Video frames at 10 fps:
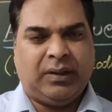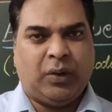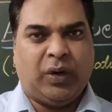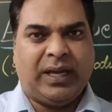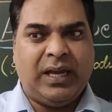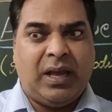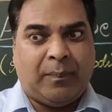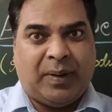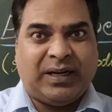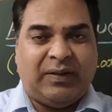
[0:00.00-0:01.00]
Okay,
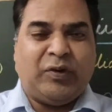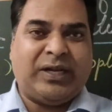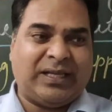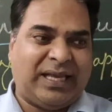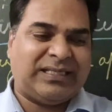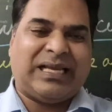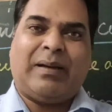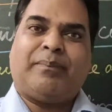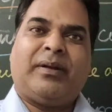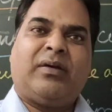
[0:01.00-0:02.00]
but if you take the
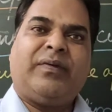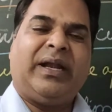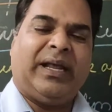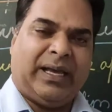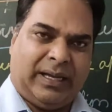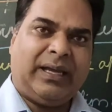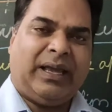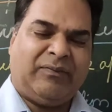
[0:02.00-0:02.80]
example of India,